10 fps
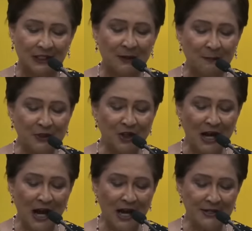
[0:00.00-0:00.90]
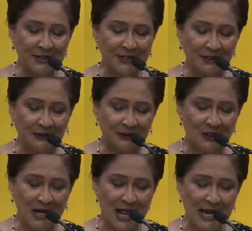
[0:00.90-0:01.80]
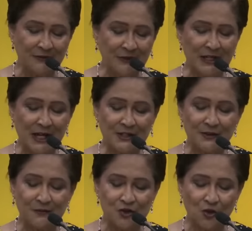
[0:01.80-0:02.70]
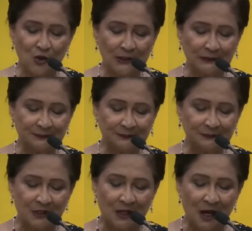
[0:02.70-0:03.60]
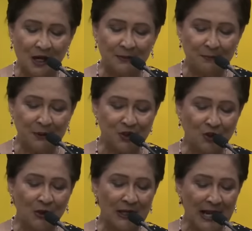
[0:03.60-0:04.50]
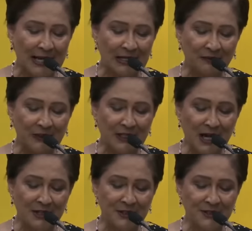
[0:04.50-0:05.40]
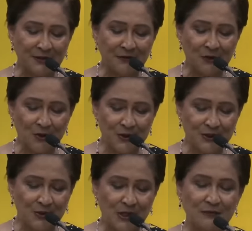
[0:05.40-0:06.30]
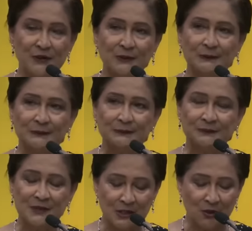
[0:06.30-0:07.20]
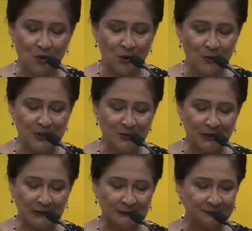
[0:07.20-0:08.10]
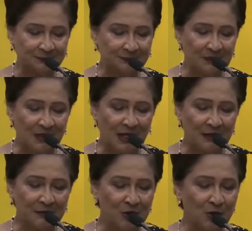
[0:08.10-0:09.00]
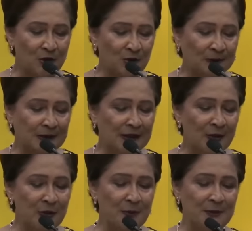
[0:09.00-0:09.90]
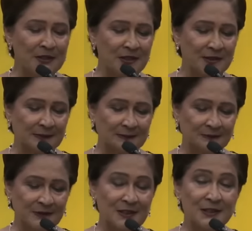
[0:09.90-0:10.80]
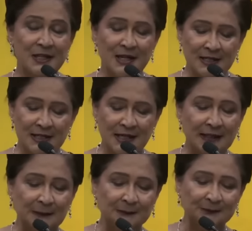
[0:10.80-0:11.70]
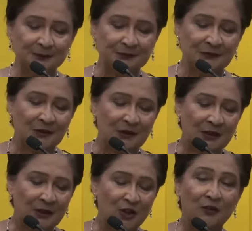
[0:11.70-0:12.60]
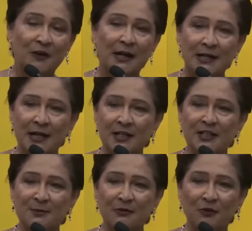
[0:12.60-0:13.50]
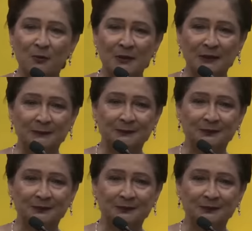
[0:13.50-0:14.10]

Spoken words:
and put your life in the hands of joy and put your life in the hands of those who love you and always will. I have told you and I repeat it till the day I die. You have had leaders before me.